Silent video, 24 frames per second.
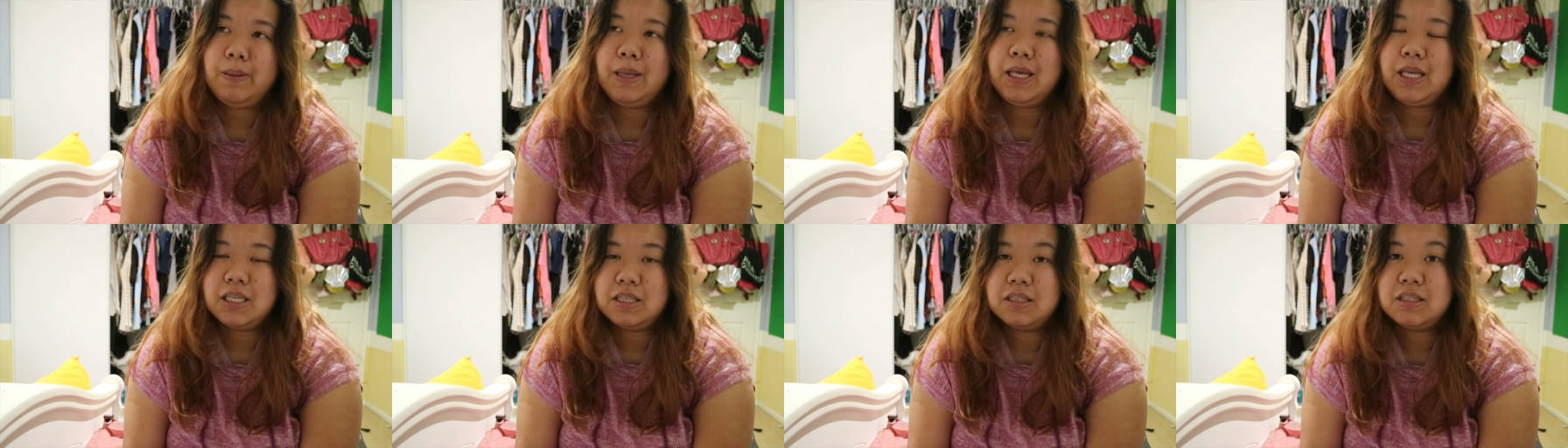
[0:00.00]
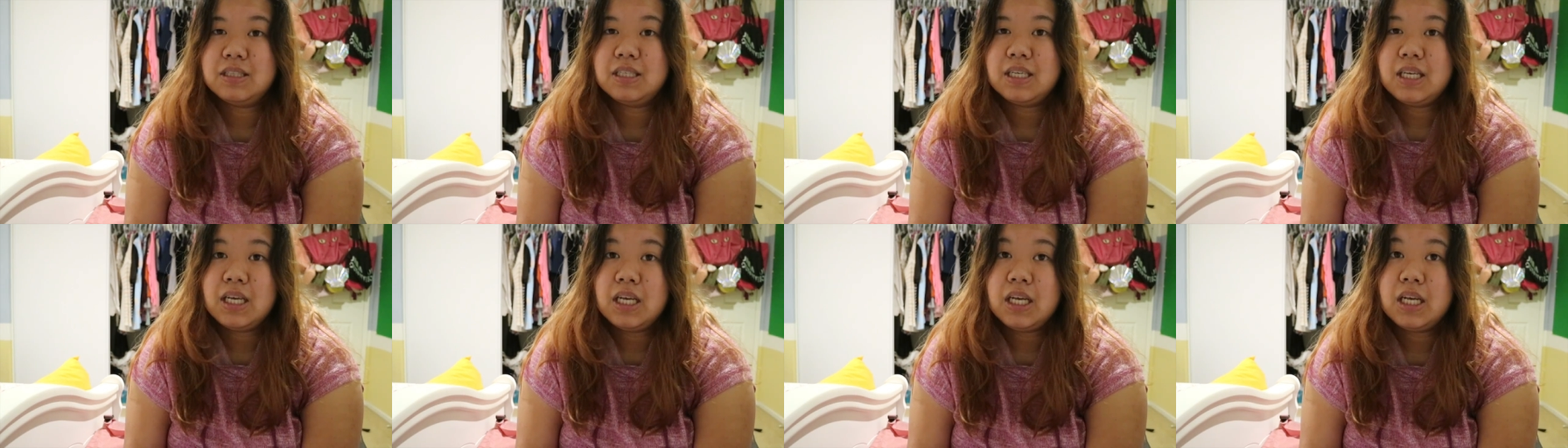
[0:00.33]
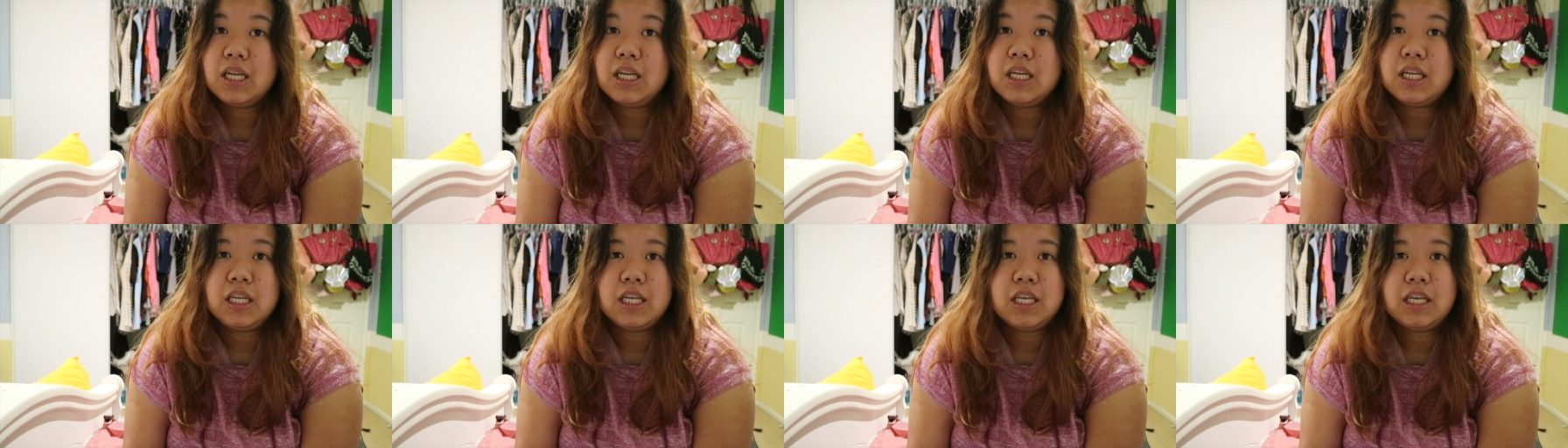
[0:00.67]
B,
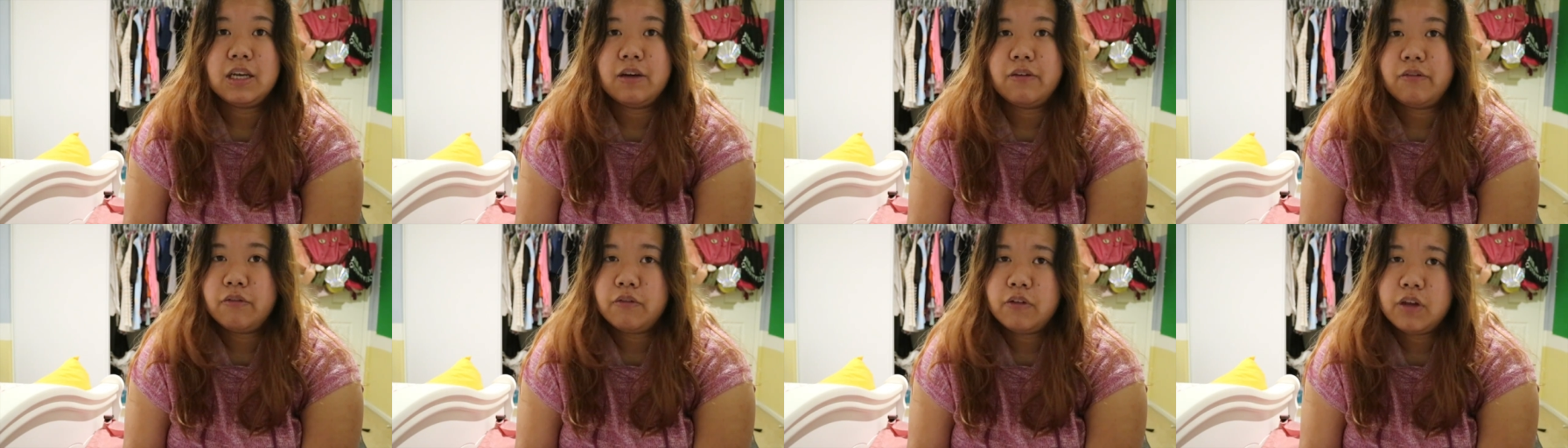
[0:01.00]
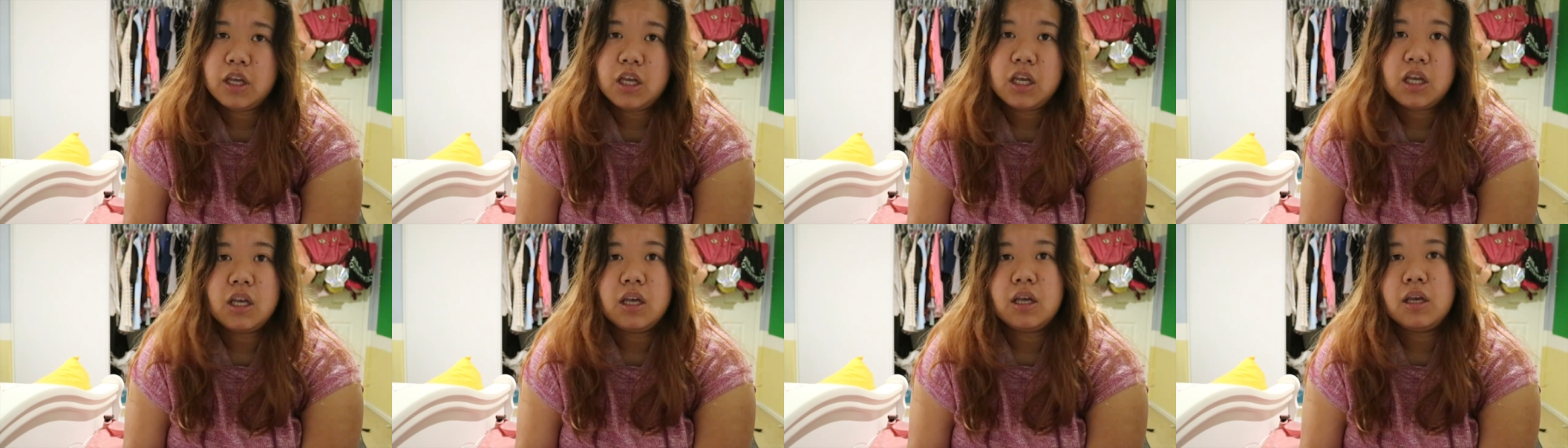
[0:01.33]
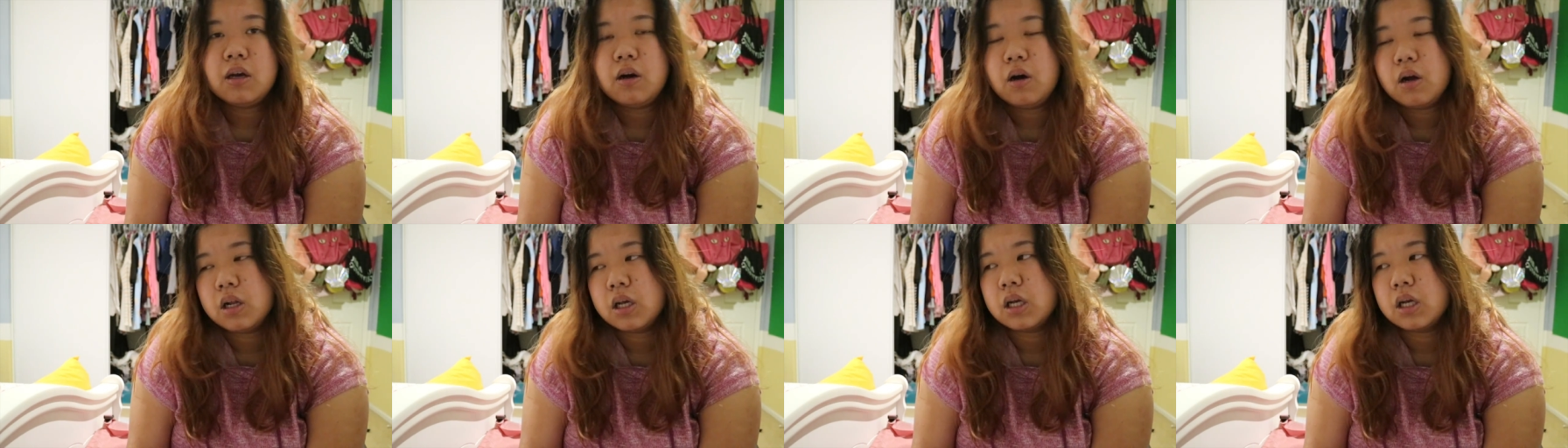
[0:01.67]
C, D, F, E, all